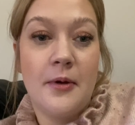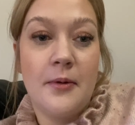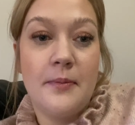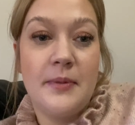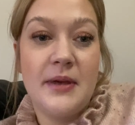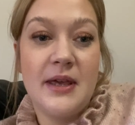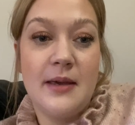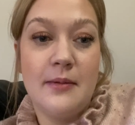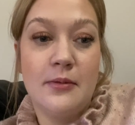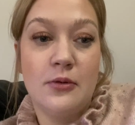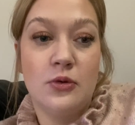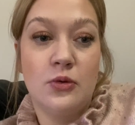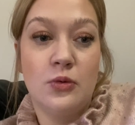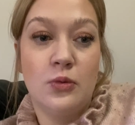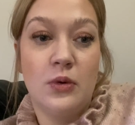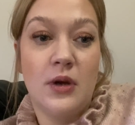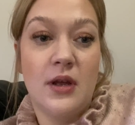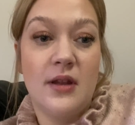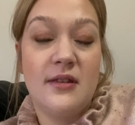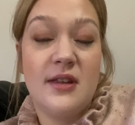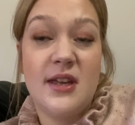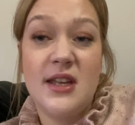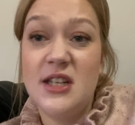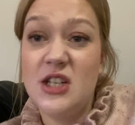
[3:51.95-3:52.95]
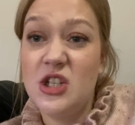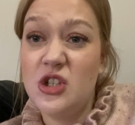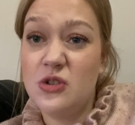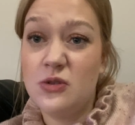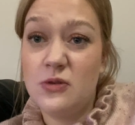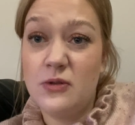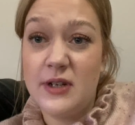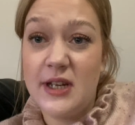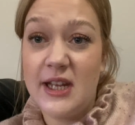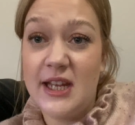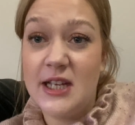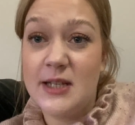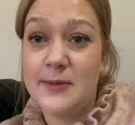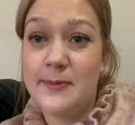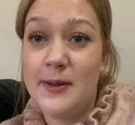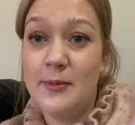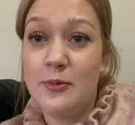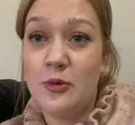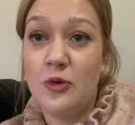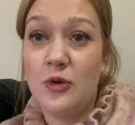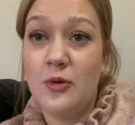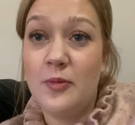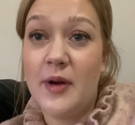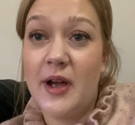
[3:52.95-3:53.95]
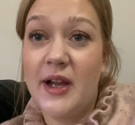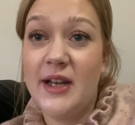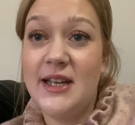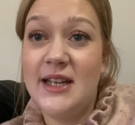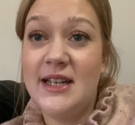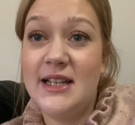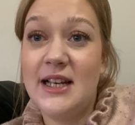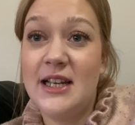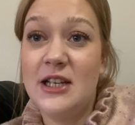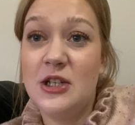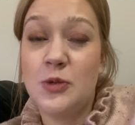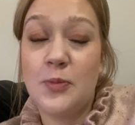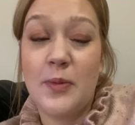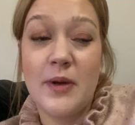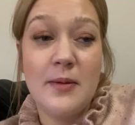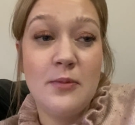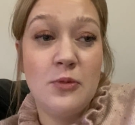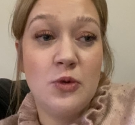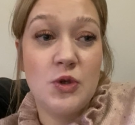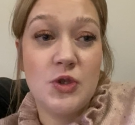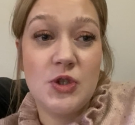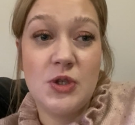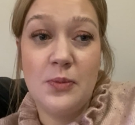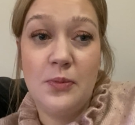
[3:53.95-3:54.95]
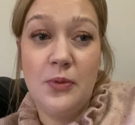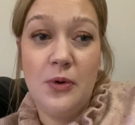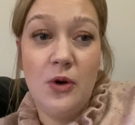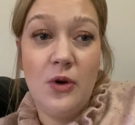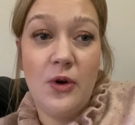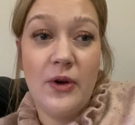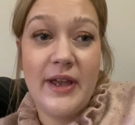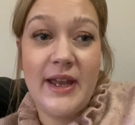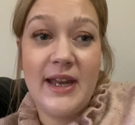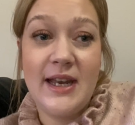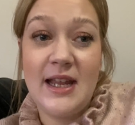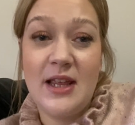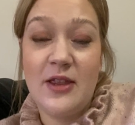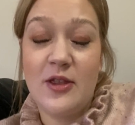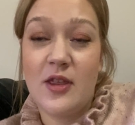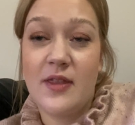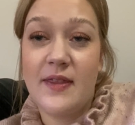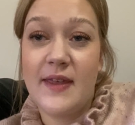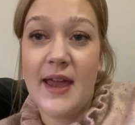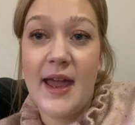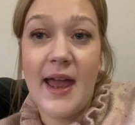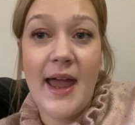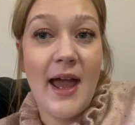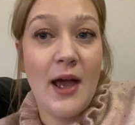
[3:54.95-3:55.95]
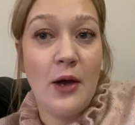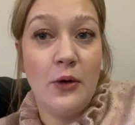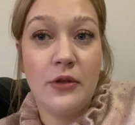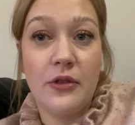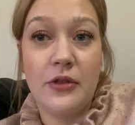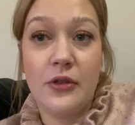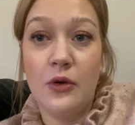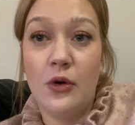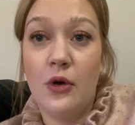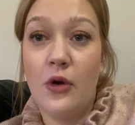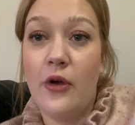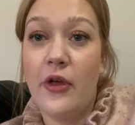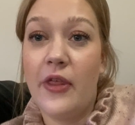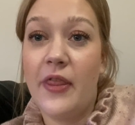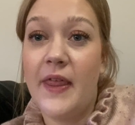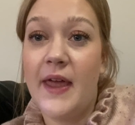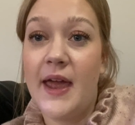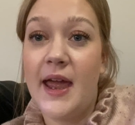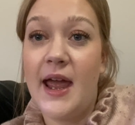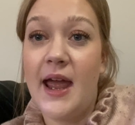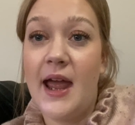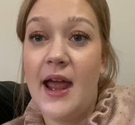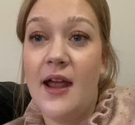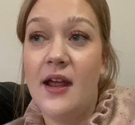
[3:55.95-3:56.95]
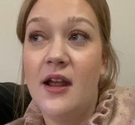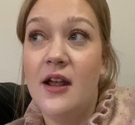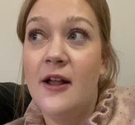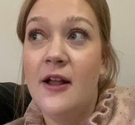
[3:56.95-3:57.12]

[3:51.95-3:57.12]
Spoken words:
people with additional needs, people who might need a little bit more support in either their health or their